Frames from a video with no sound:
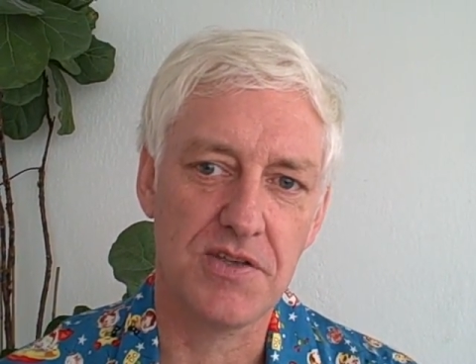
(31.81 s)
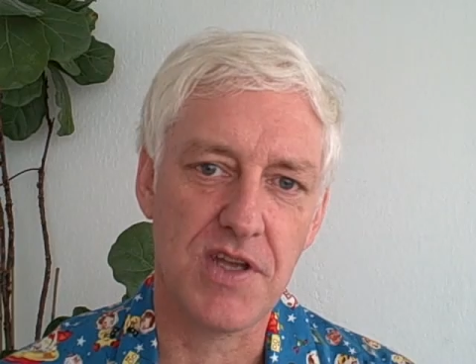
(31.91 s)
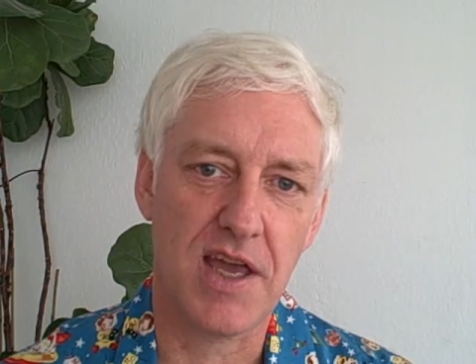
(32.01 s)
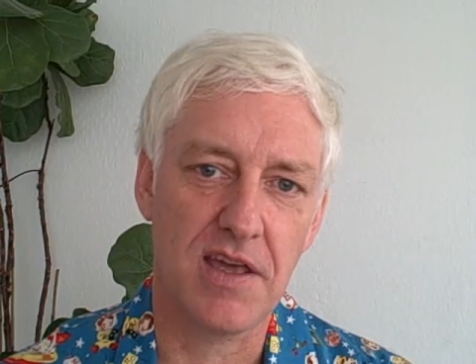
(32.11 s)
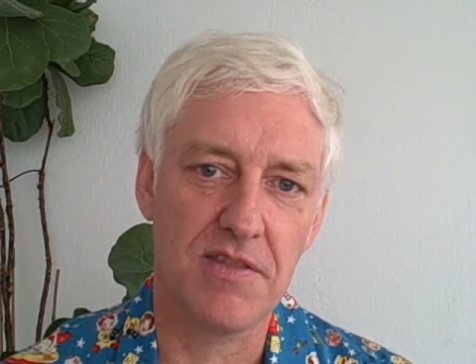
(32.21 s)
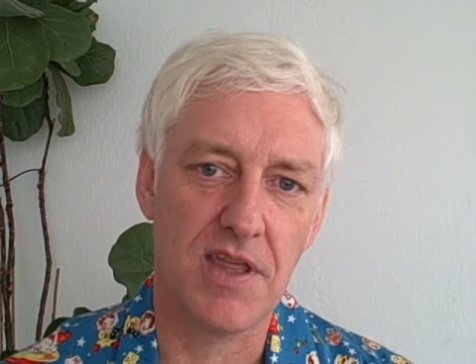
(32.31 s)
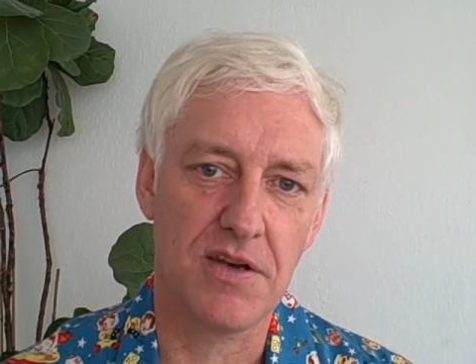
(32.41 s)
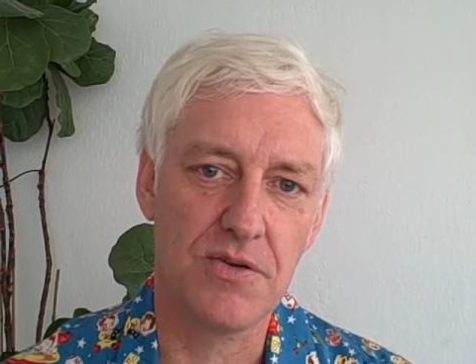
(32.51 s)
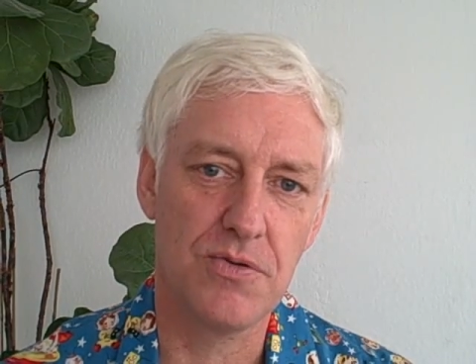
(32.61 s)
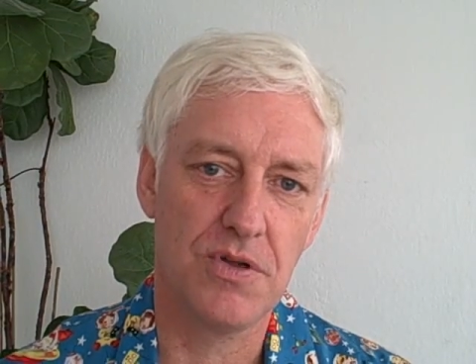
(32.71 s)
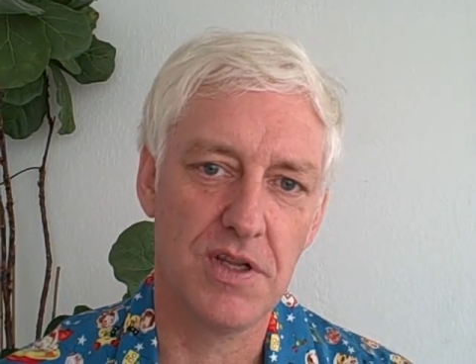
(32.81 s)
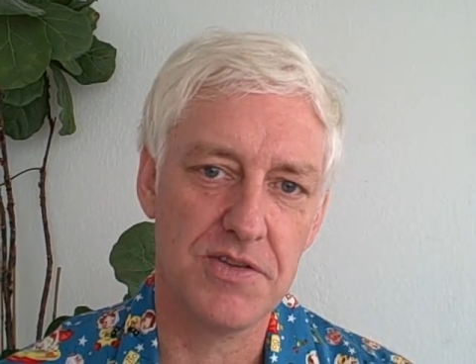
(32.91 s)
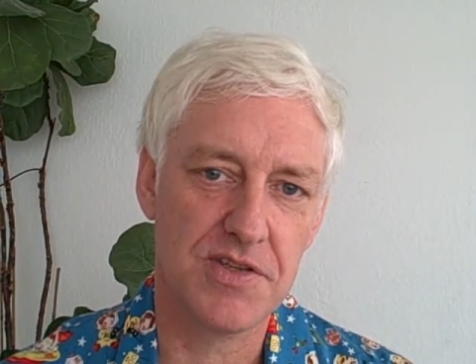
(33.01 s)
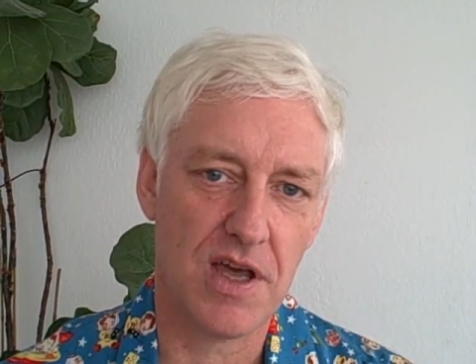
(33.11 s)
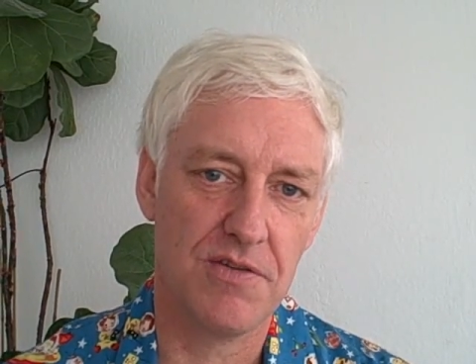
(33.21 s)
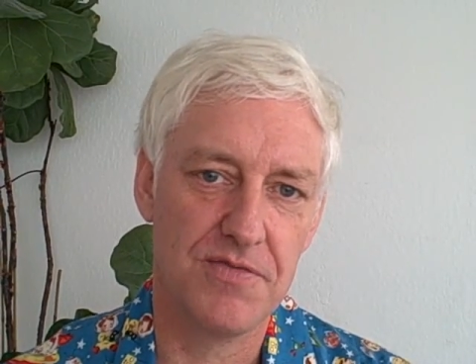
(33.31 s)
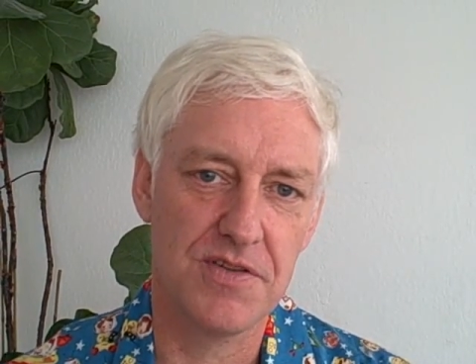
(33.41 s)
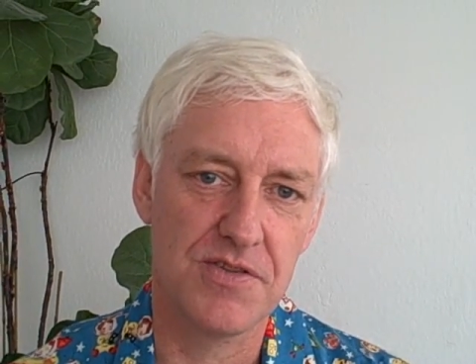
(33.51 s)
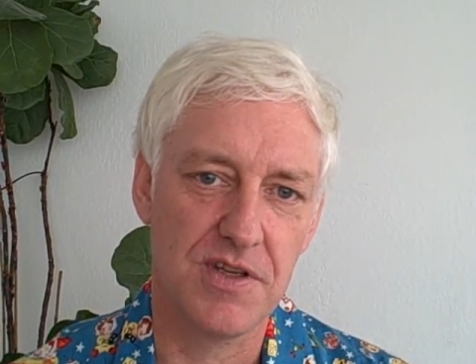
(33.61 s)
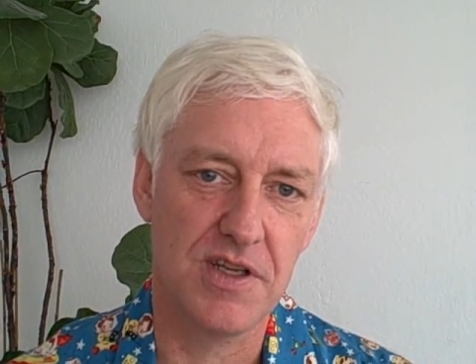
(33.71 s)
saying that Google itself
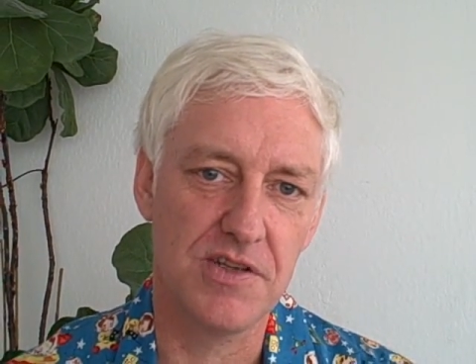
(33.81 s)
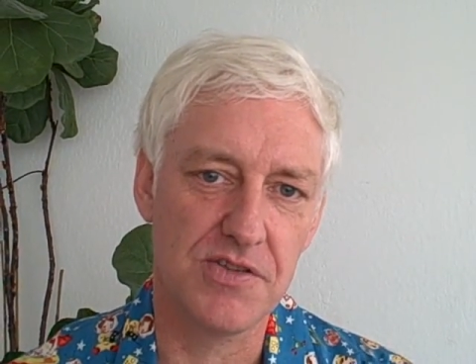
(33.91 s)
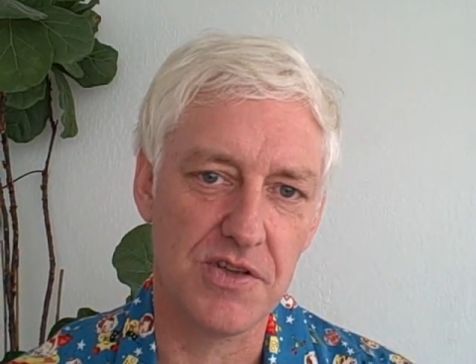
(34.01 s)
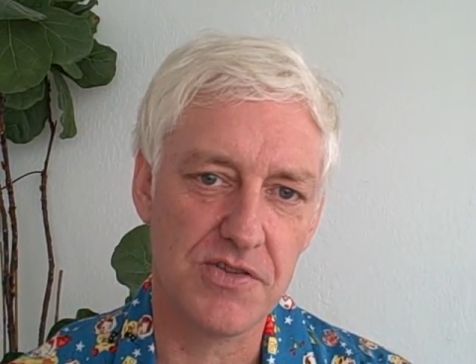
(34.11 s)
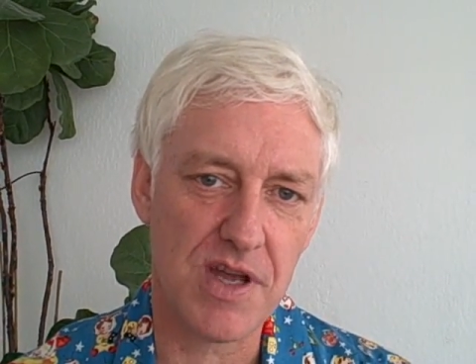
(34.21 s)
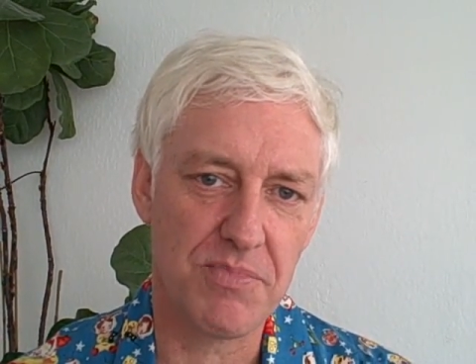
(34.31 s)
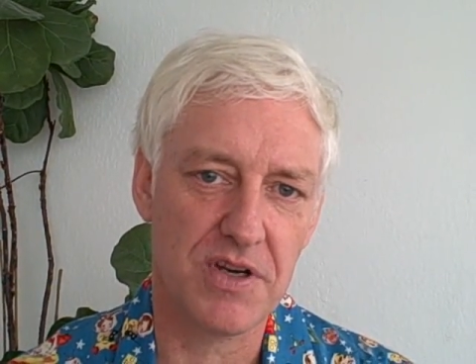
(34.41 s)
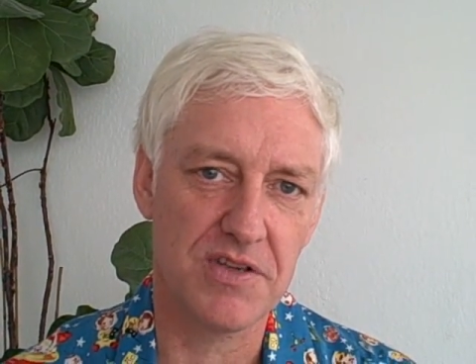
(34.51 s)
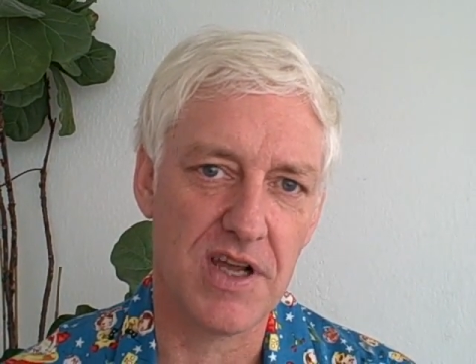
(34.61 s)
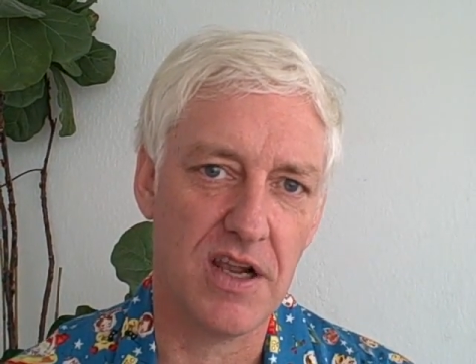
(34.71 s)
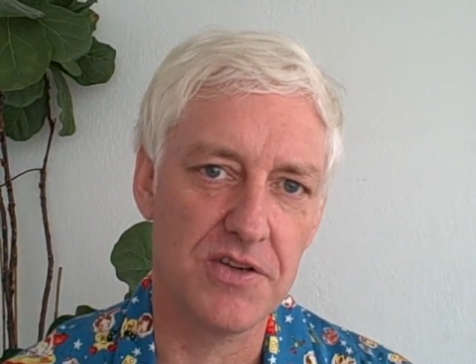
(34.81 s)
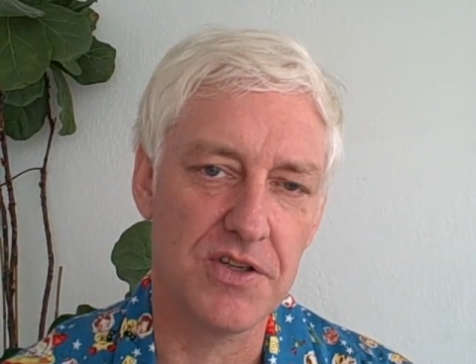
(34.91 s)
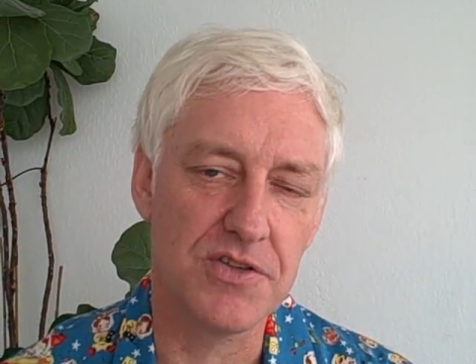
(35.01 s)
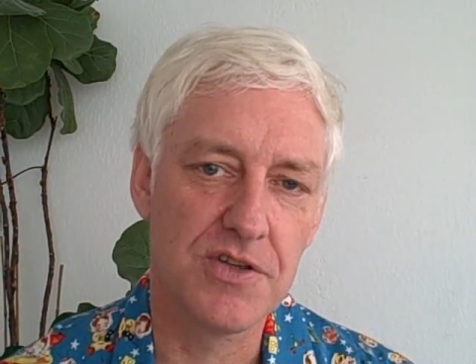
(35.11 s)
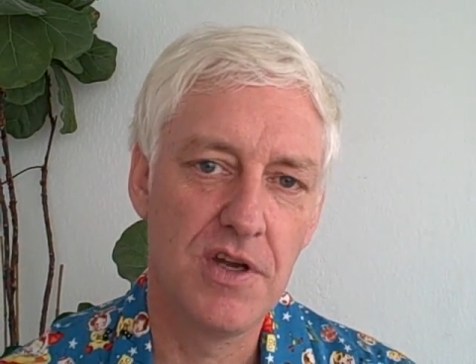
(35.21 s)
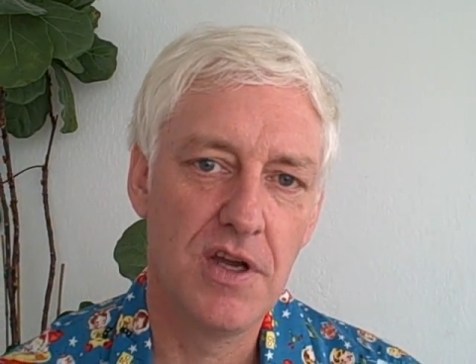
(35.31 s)
is, is a separate intelligence.